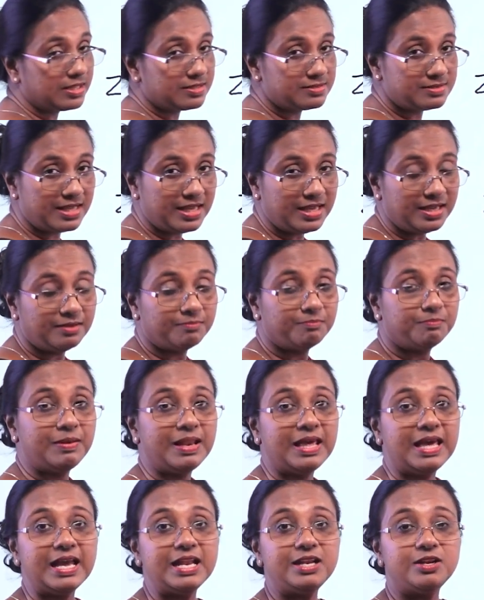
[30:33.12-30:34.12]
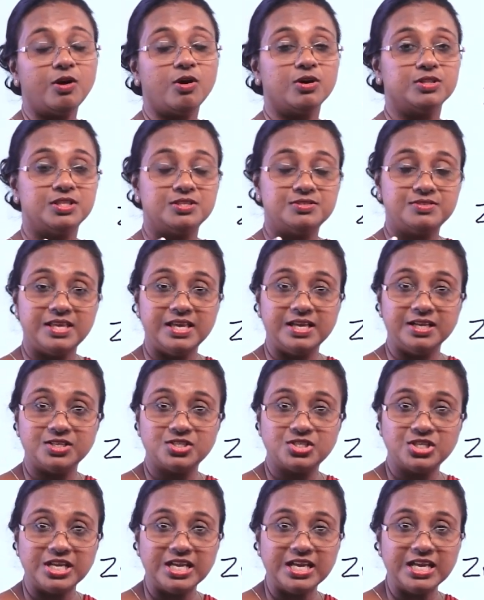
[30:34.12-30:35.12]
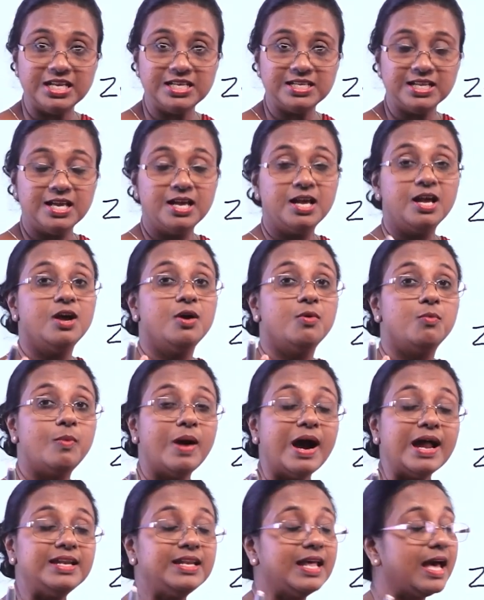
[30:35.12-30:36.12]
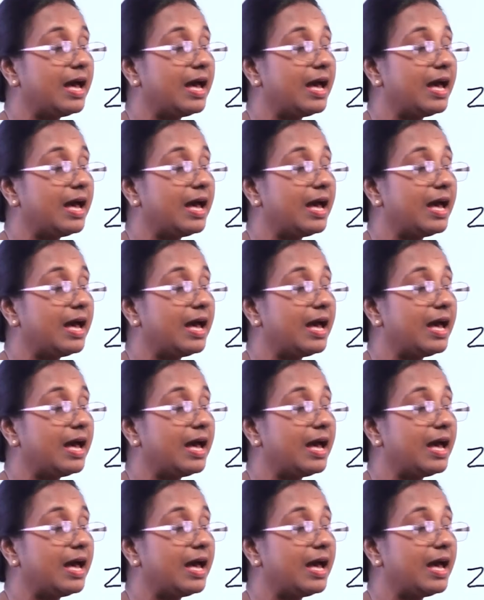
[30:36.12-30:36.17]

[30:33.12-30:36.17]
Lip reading: the zinc plate or the zinc sheet. What